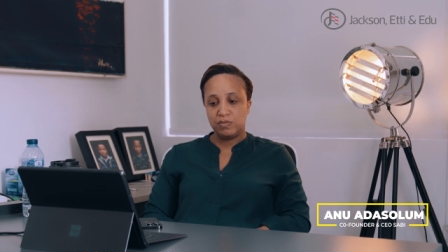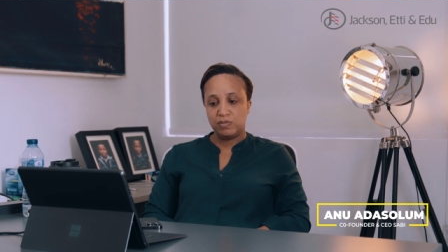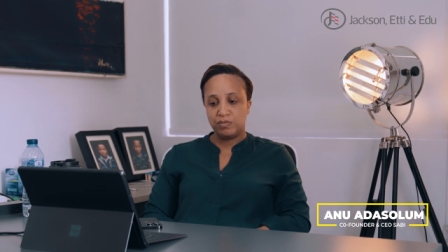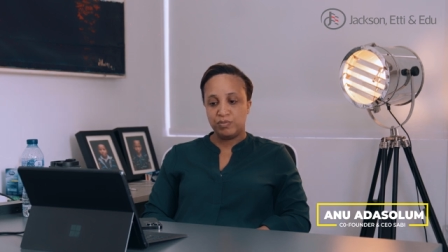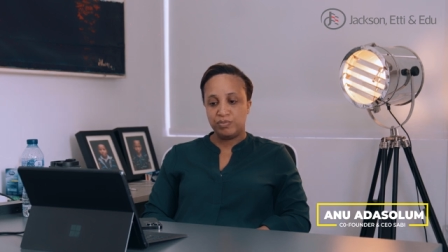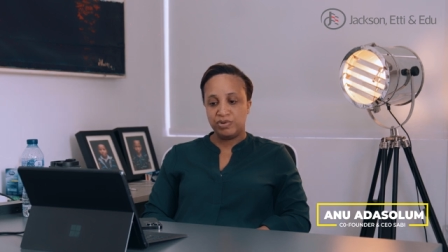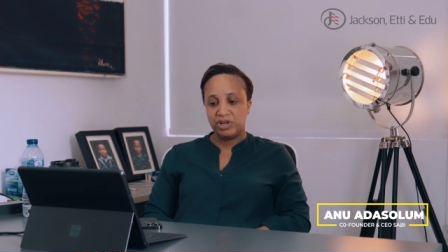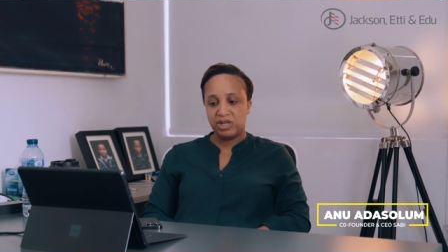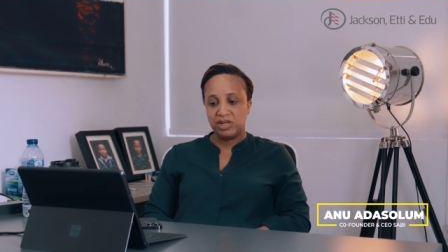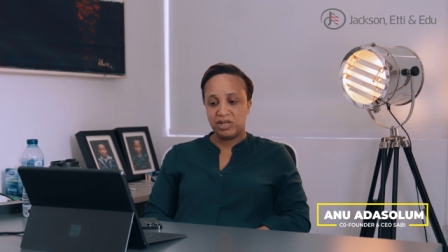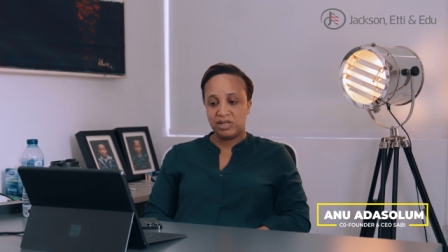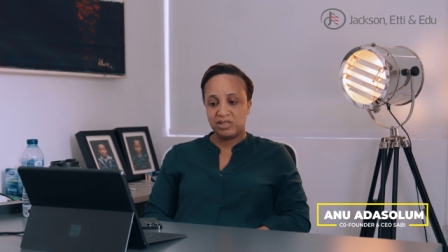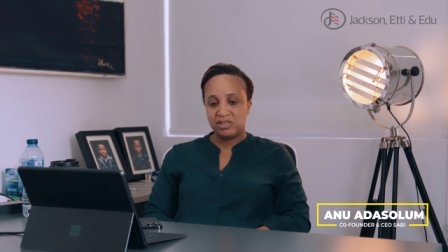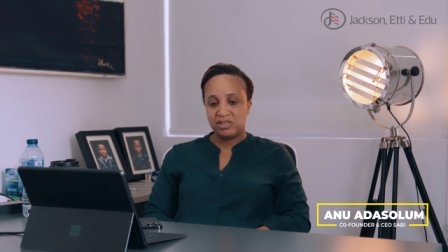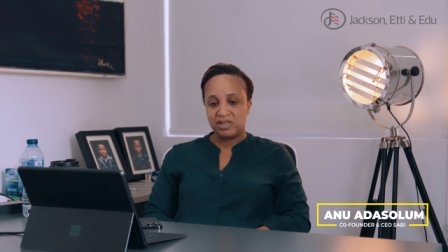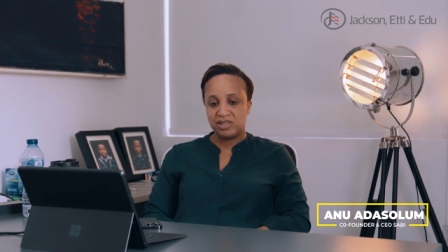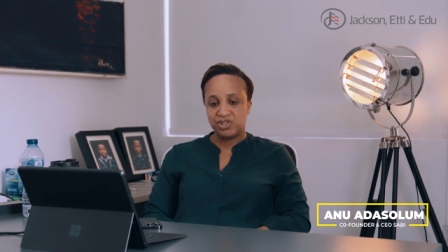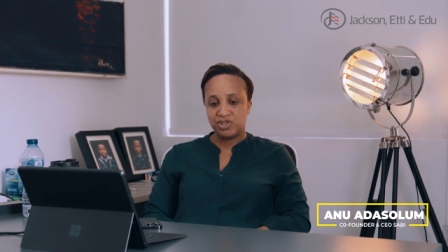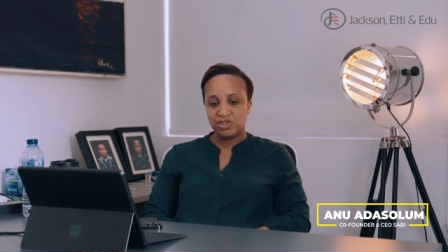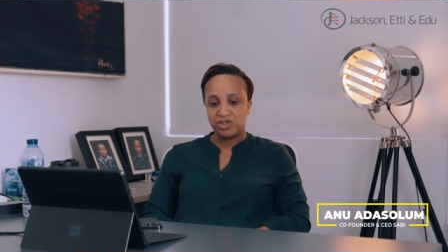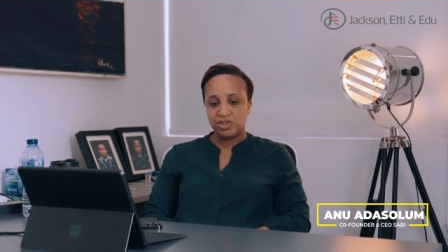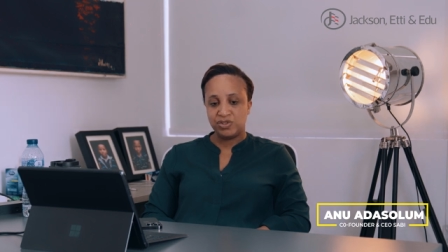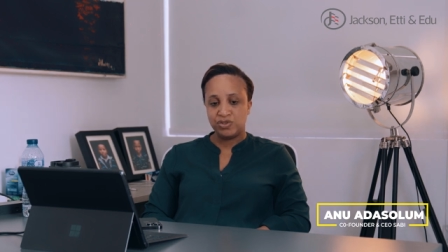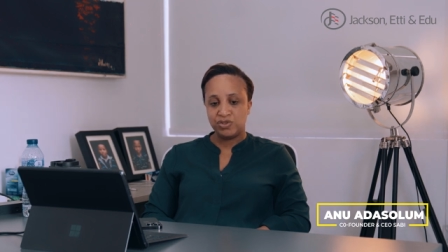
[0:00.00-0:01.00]
bring
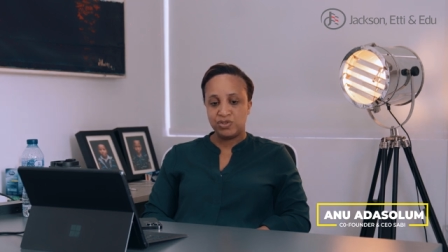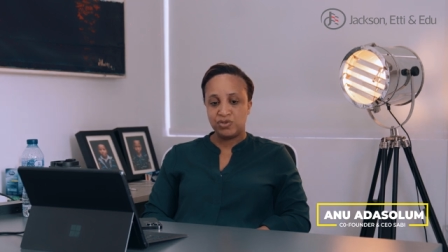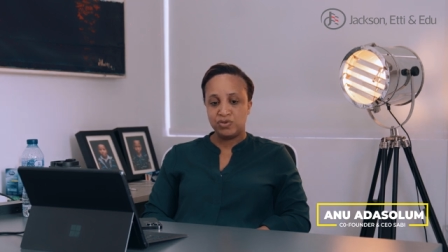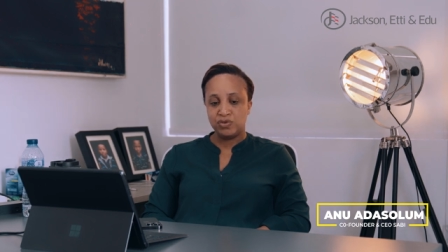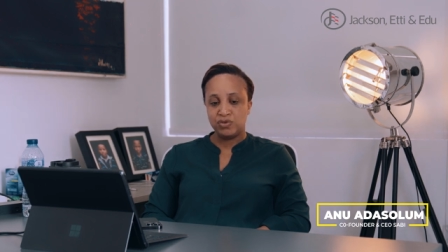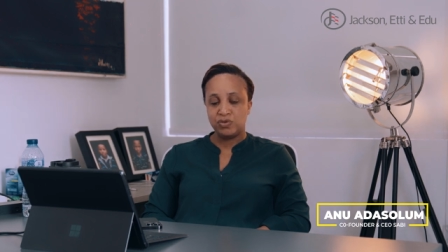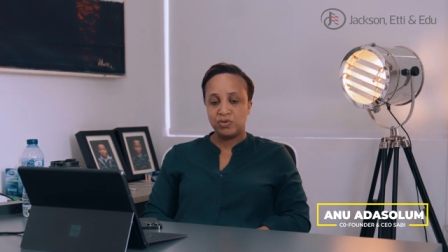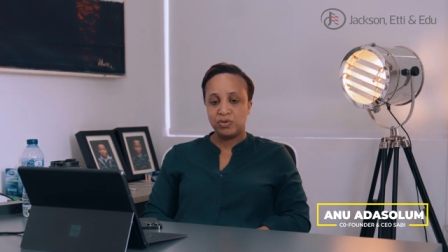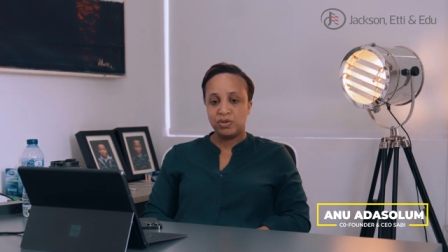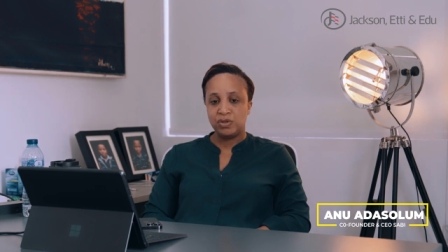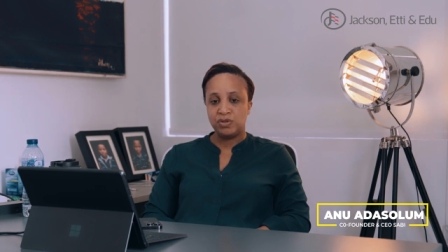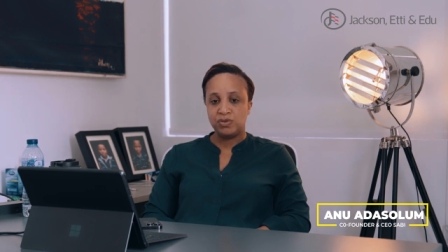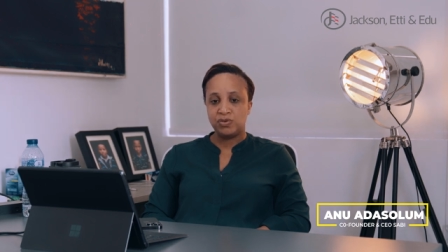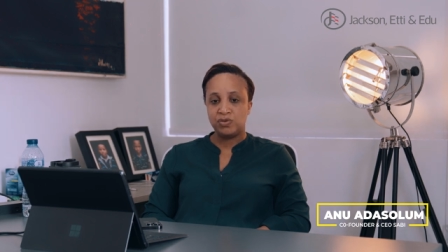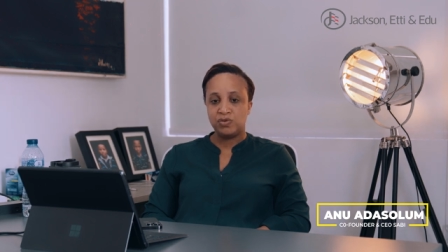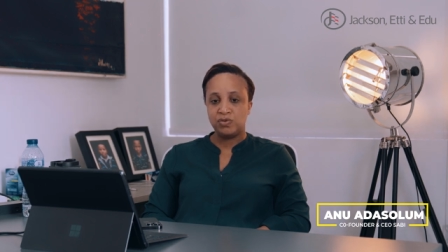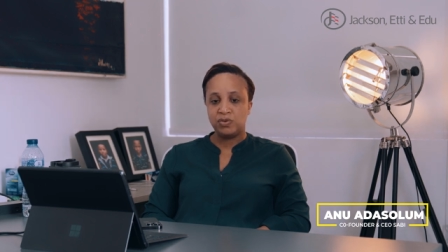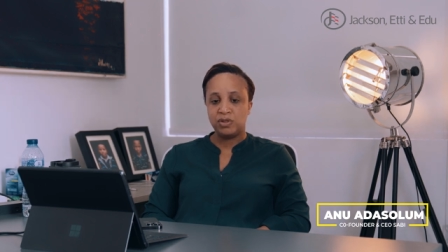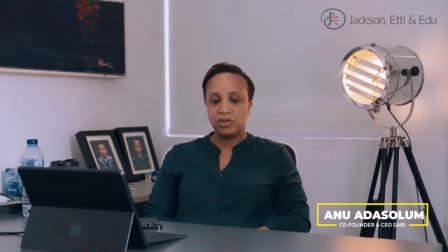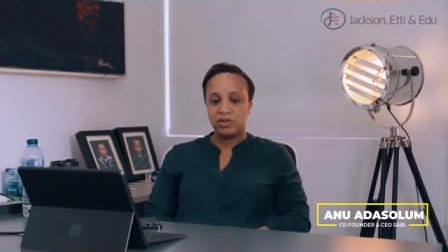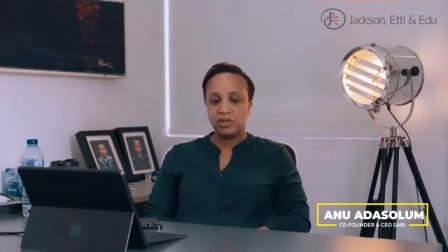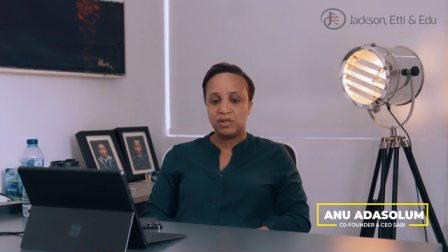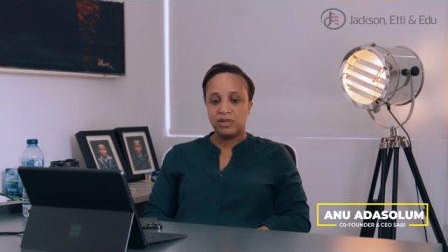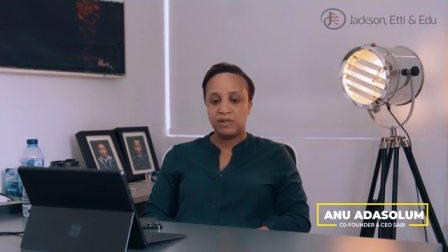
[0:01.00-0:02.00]
attention to is
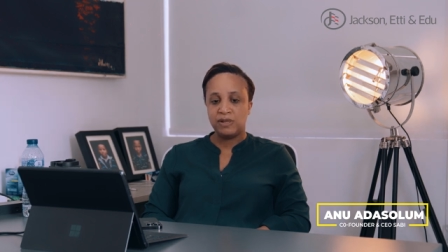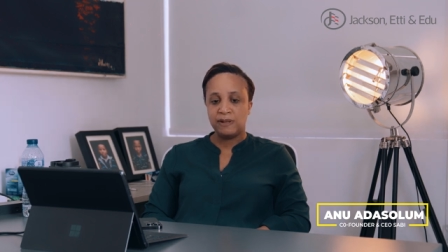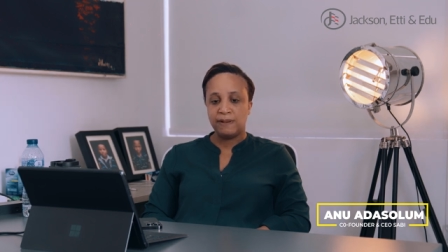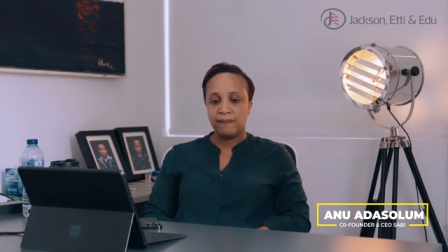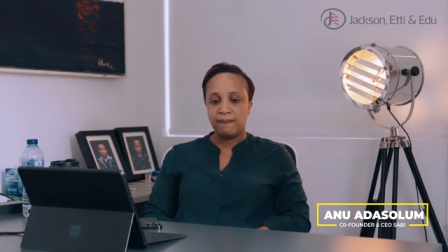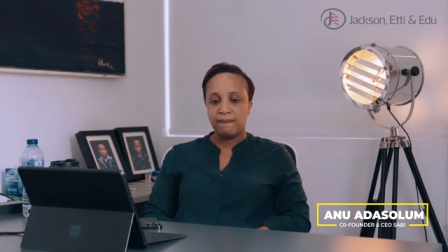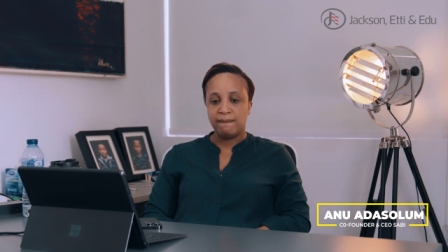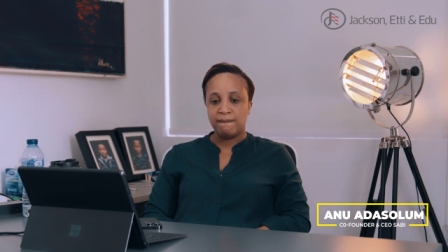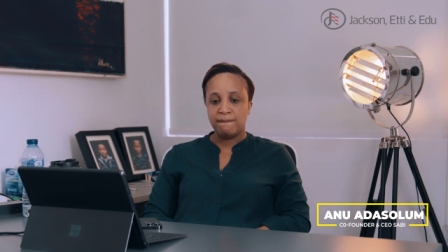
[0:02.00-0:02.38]
really,